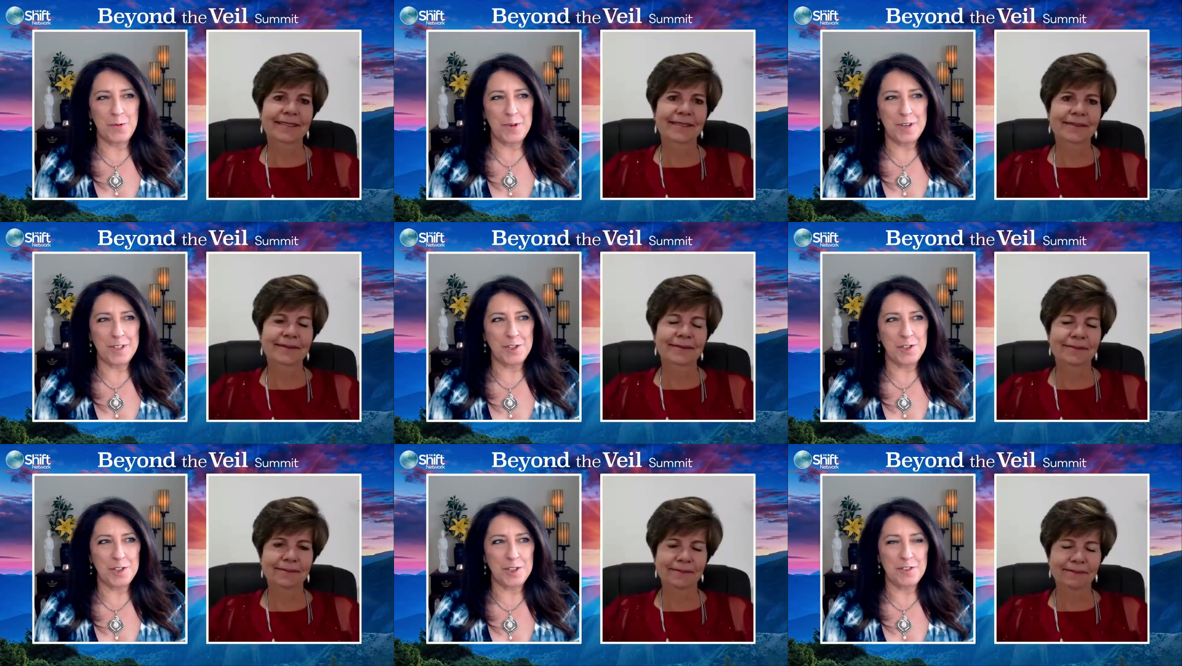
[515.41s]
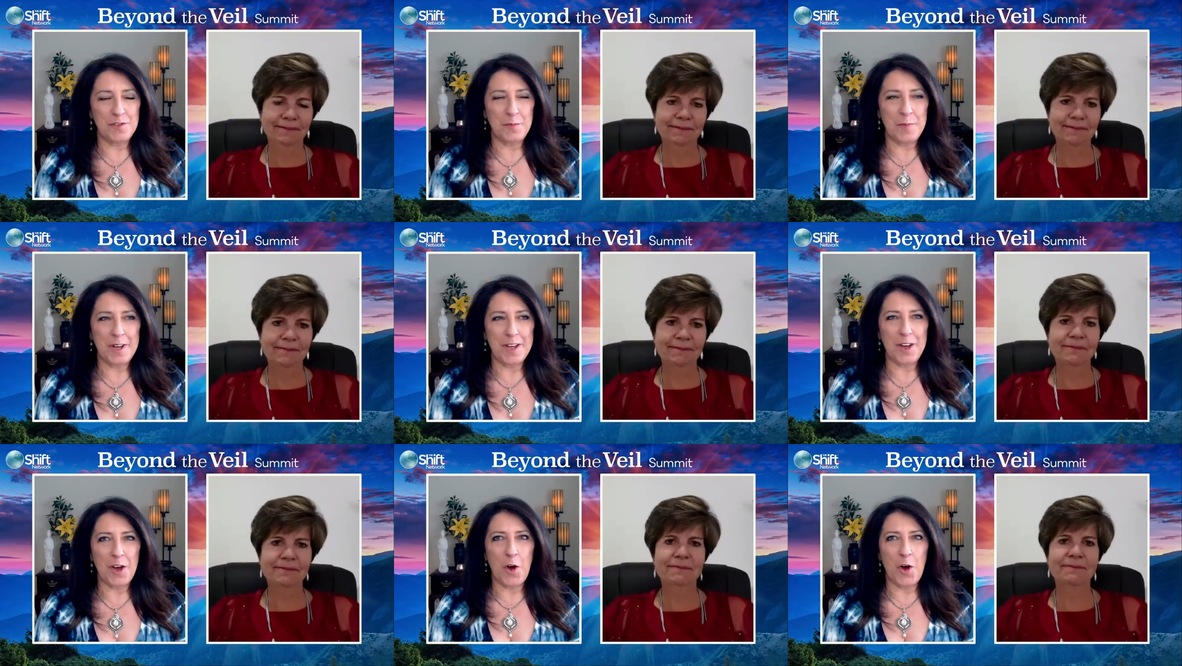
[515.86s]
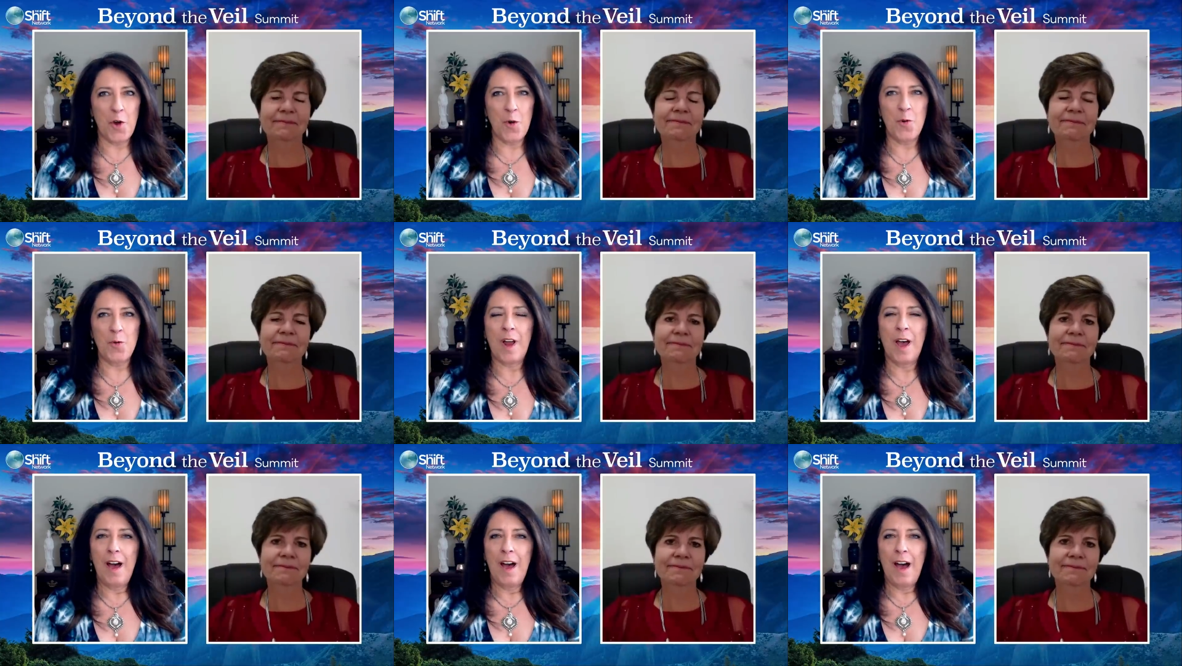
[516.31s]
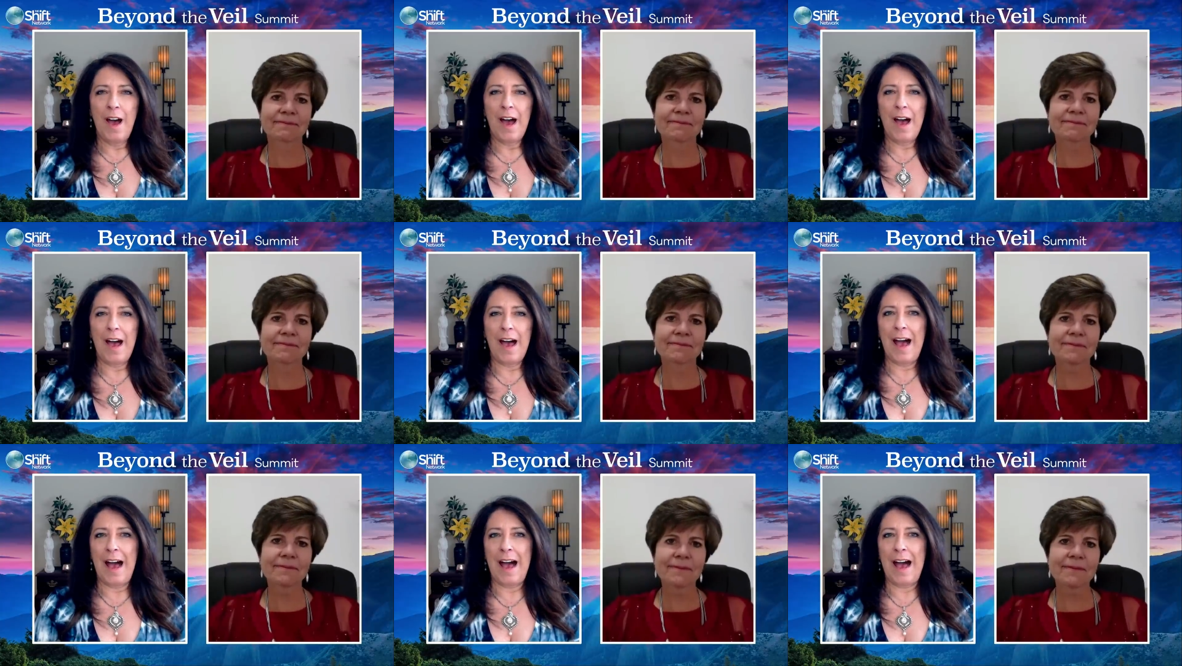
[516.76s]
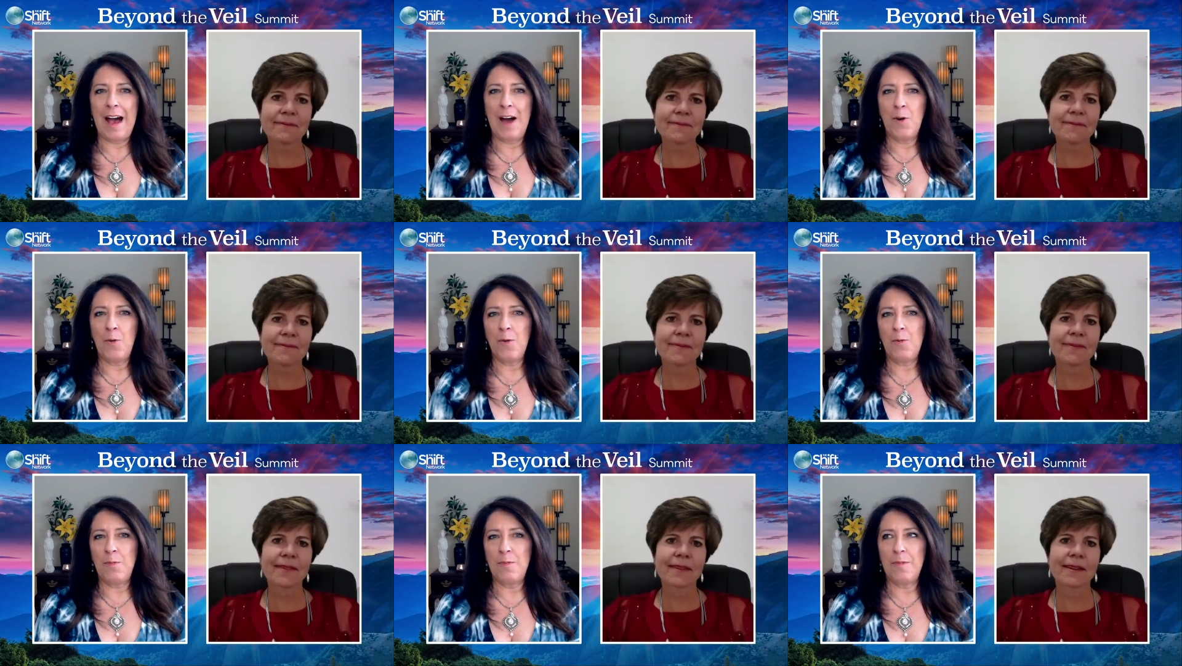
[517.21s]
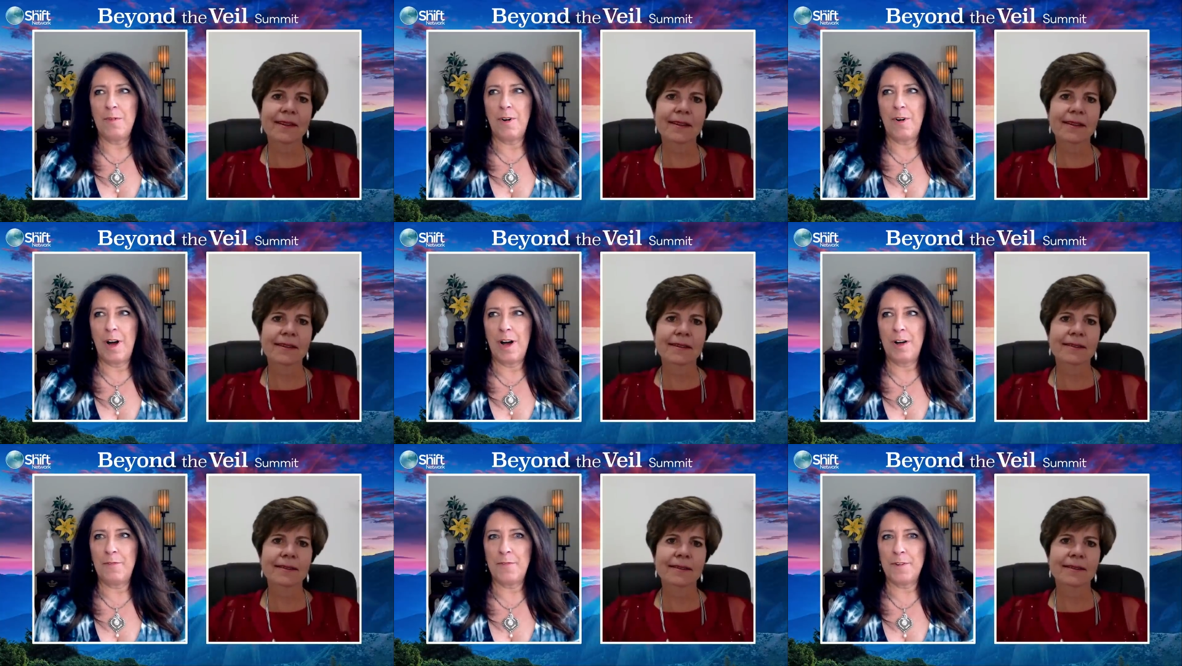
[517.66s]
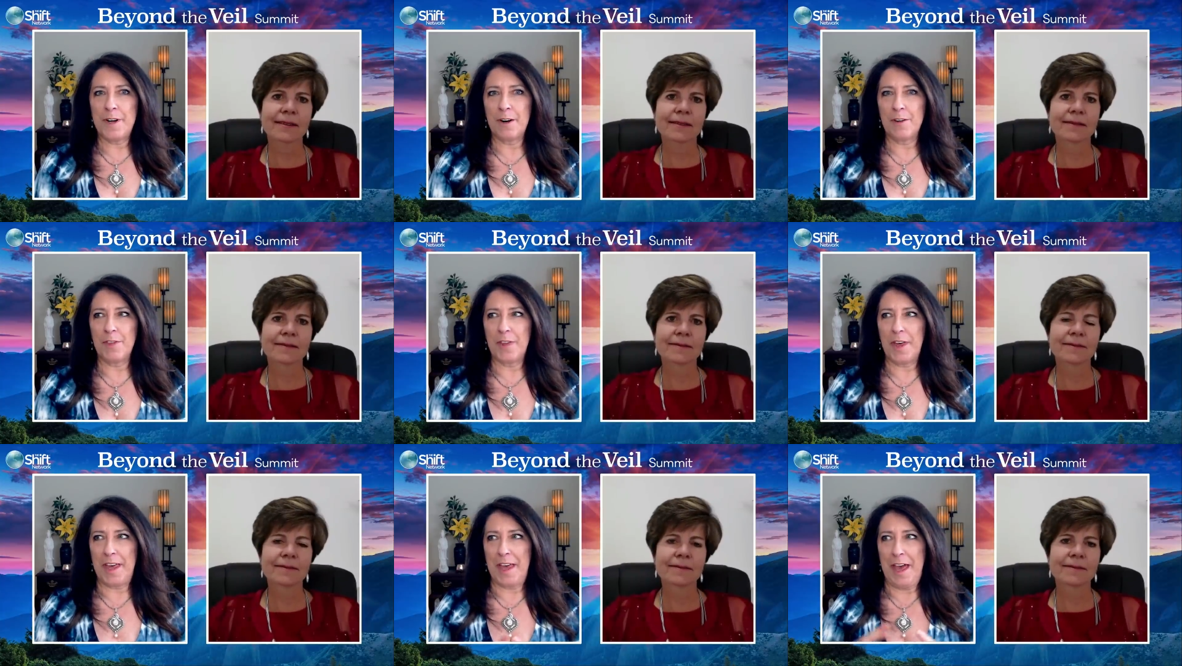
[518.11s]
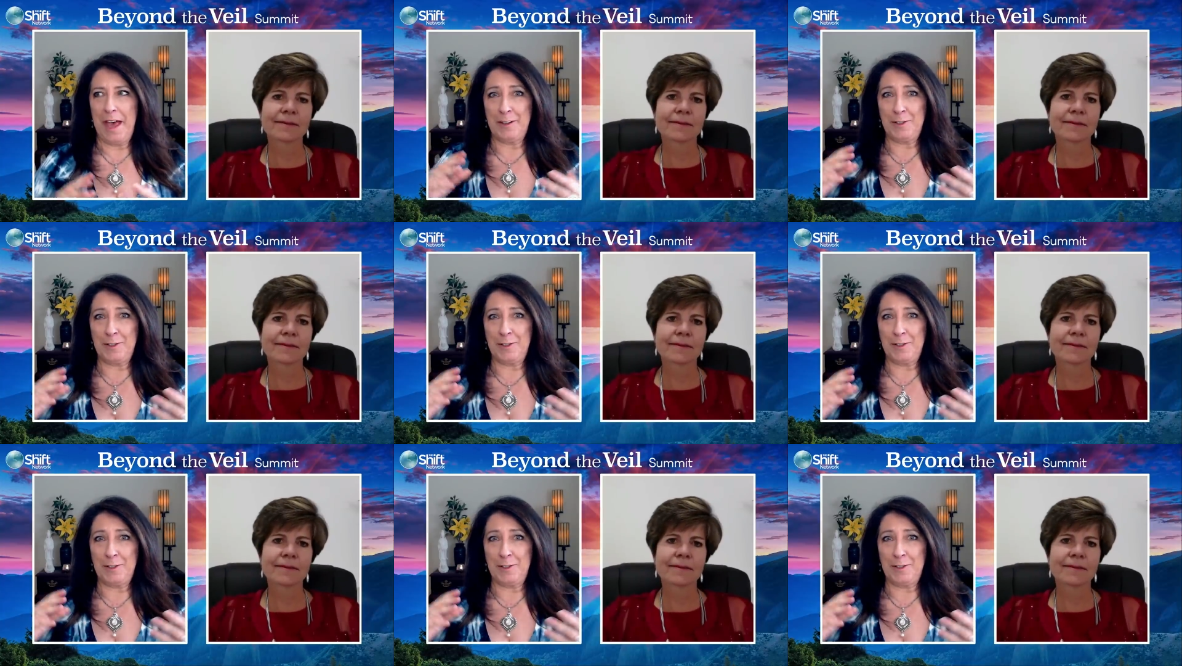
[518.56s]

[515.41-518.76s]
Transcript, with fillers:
Speaker 1: a question of my own. How often are they